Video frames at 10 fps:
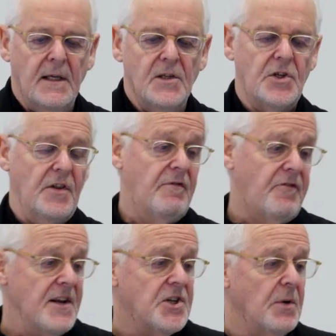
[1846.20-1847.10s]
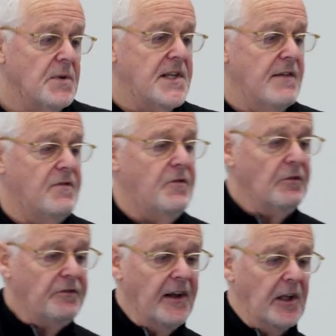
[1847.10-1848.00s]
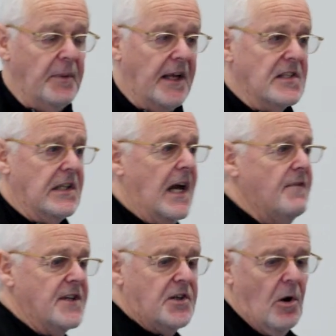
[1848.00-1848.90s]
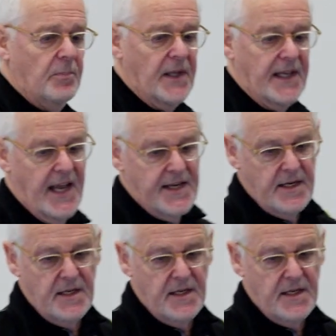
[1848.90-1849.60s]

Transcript: So their friendship was never fulfilled because life is complicated,